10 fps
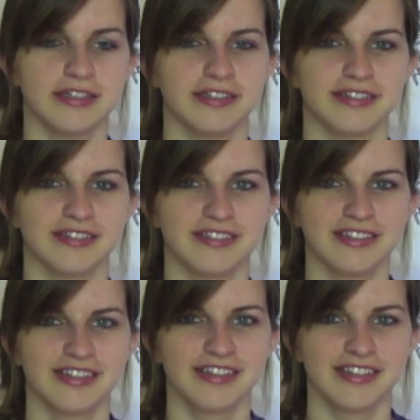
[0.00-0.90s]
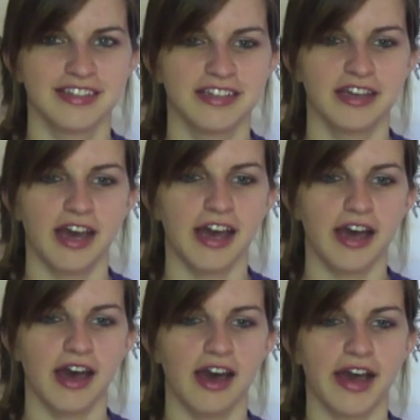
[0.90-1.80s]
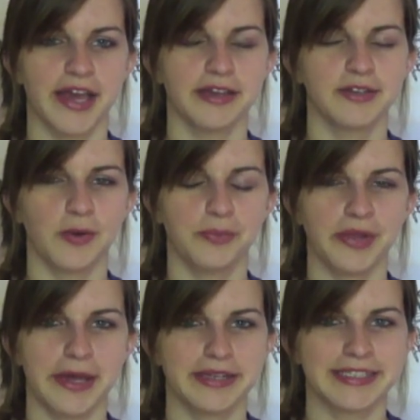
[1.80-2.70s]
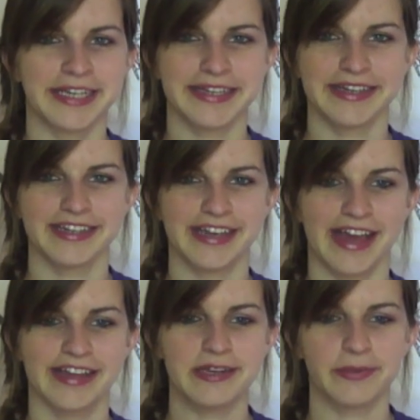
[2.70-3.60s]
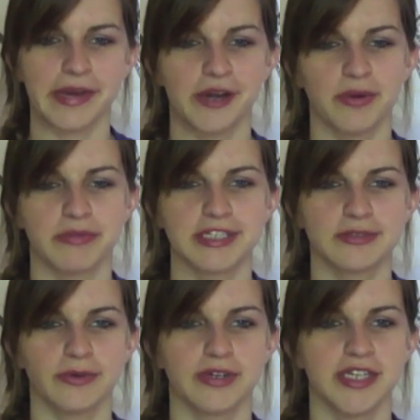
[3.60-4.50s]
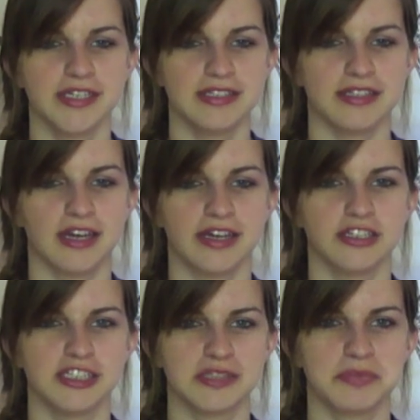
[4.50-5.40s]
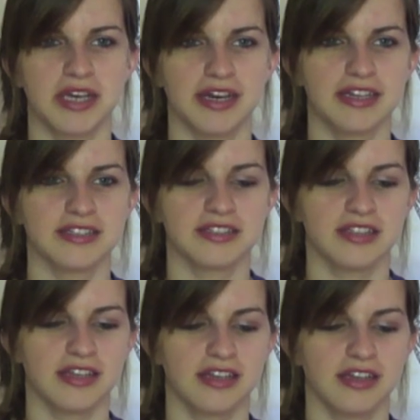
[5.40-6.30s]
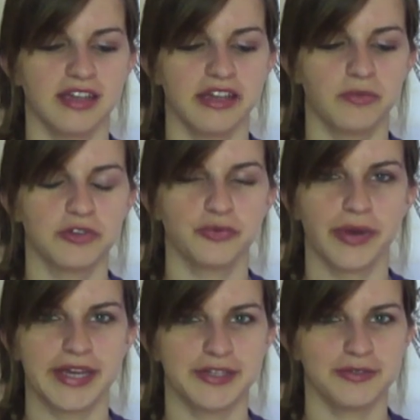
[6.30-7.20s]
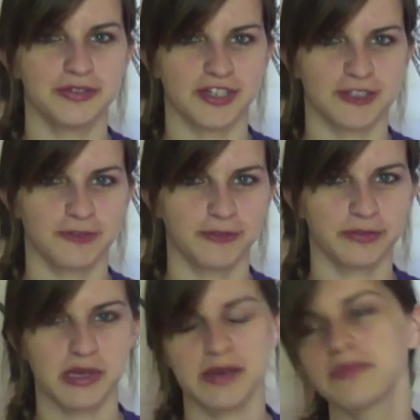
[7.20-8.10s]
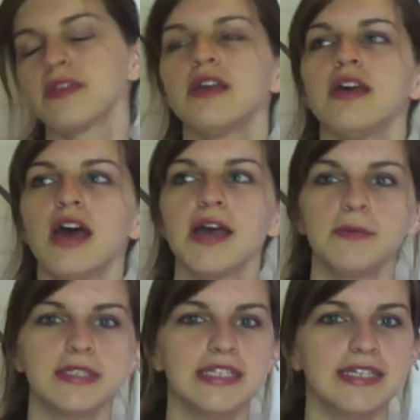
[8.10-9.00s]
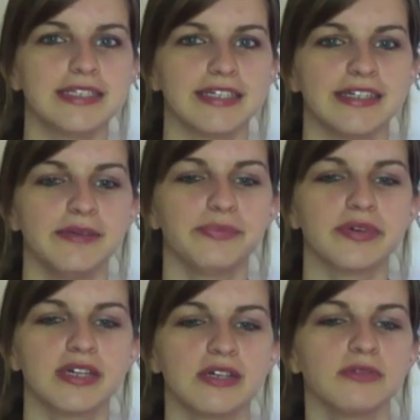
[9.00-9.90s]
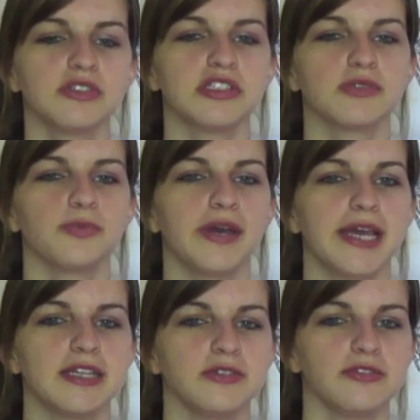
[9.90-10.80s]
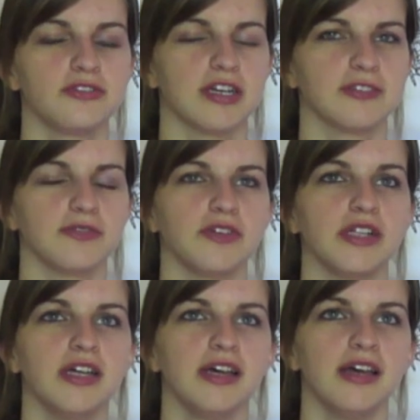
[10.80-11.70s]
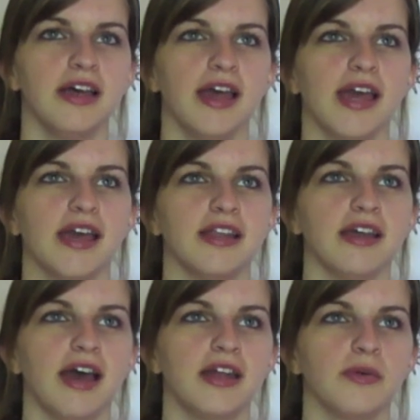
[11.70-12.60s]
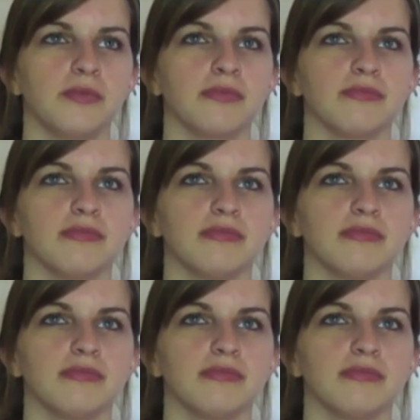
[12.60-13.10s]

and I don't plan on taking it again no matter what my score is, just because it was way too stressful for me. It was easy, but it was just way too stressful, and I don't